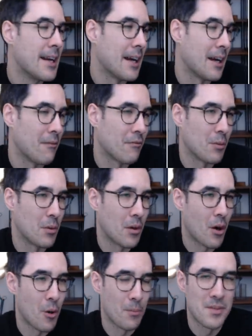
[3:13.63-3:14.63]
Um, from
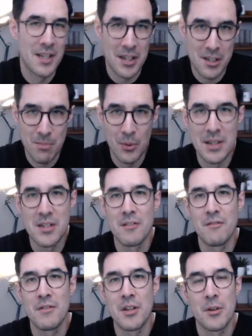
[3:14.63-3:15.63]
an optics point
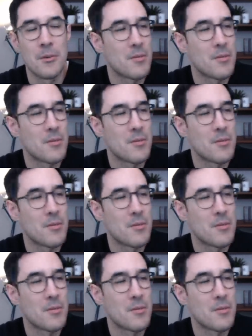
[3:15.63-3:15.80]
of view.